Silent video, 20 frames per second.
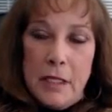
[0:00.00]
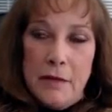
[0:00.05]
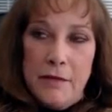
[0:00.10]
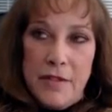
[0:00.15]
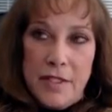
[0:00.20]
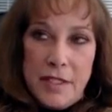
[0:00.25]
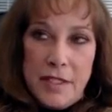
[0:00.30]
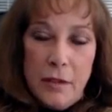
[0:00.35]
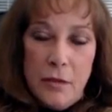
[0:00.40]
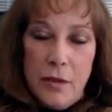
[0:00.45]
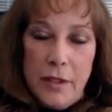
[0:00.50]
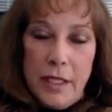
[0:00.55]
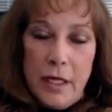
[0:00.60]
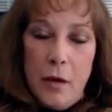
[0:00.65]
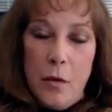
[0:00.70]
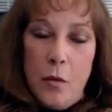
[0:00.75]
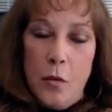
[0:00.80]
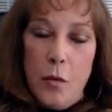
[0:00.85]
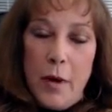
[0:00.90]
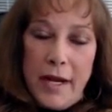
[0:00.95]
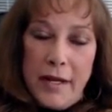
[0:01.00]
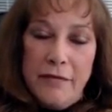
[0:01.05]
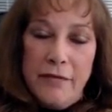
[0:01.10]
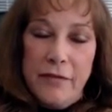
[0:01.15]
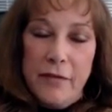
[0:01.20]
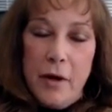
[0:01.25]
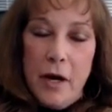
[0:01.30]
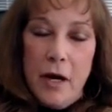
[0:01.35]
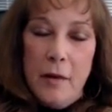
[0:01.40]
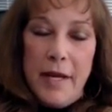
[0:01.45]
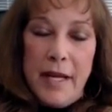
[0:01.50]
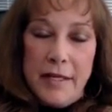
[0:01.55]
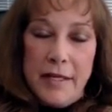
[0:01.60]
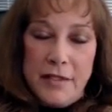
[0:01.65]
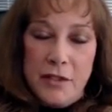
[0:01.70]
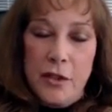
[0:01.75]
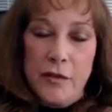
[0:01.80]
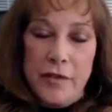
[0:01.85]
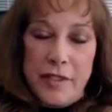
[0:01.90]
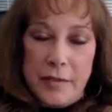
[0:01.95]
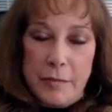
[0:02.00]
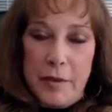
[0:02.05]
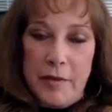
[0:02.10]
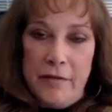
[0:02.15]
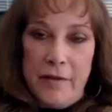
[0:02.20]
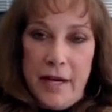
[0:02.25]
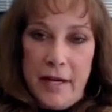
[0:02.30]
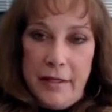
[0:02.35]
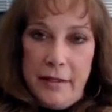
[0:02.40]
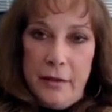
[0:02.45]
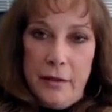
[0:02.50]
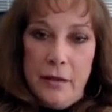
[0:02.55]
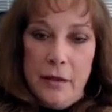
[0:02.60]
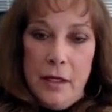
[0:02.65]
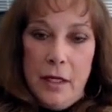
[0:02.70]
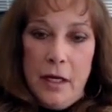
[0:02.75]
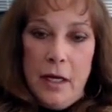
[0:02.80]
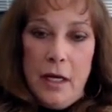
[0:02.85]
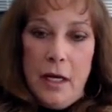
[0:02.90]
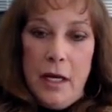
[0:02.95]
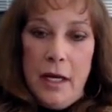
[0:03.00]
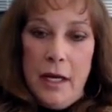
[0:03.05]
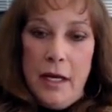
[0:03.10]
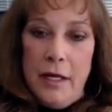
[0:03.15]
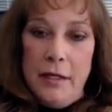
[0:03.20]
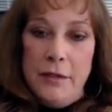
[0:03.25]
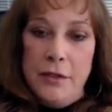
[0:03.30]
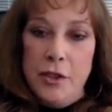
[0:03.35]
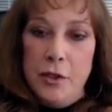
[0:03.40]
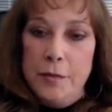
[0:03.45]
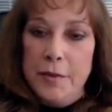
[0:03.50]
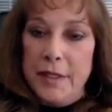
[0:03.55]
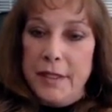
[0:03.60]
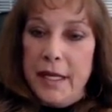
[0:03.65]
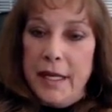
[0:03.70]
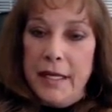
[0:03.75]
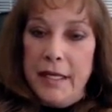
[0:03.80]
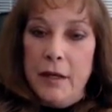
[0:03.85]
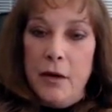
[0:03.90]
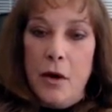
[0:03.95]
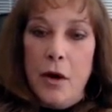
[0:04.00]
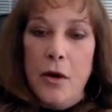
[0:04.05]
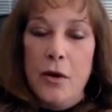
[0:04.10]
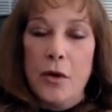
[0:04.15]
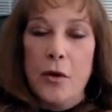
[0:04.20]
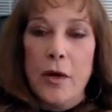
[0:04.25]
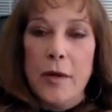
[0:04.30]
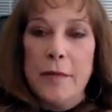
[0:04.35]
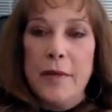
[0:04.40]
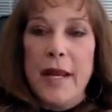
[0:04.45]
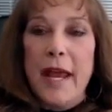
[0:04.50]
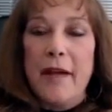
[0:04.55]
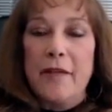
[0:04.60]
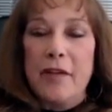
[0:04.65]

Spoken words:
facility away from a service provider and duplicating our own equipment and